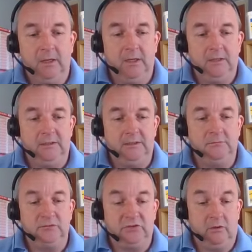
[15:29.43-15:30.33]

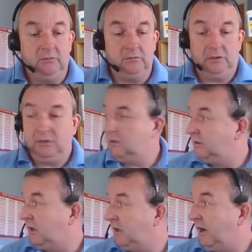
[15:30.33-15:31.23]

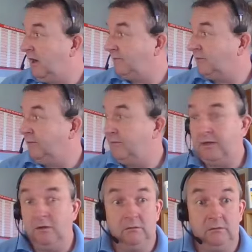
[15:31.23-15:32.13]
I have done a
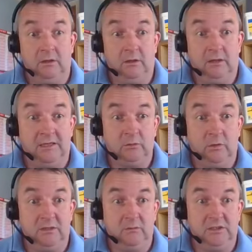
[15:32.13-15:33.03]
video last week,